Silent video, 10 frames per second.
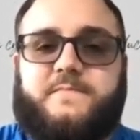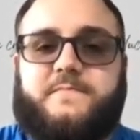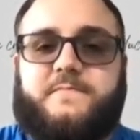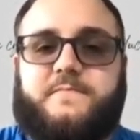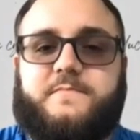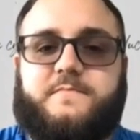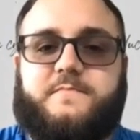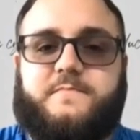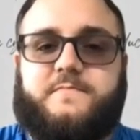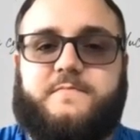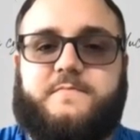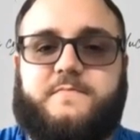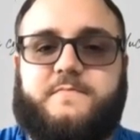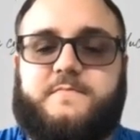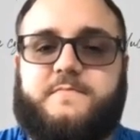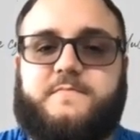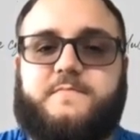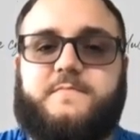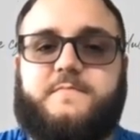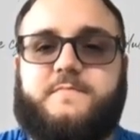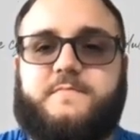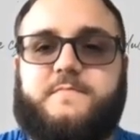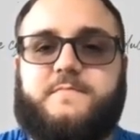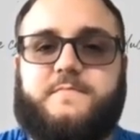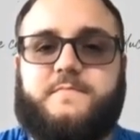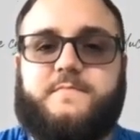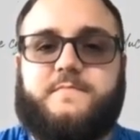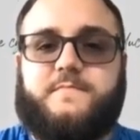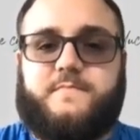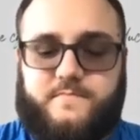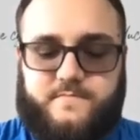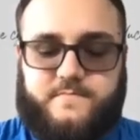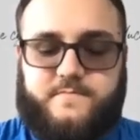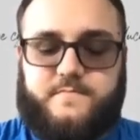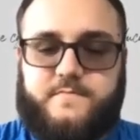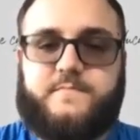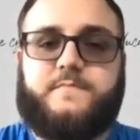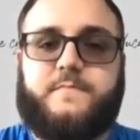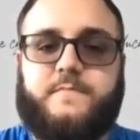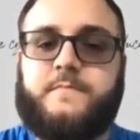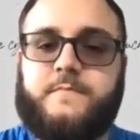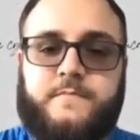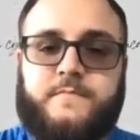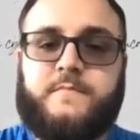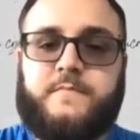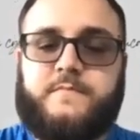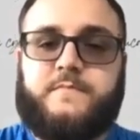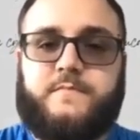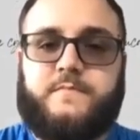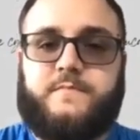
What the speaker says: The person shown says nothing.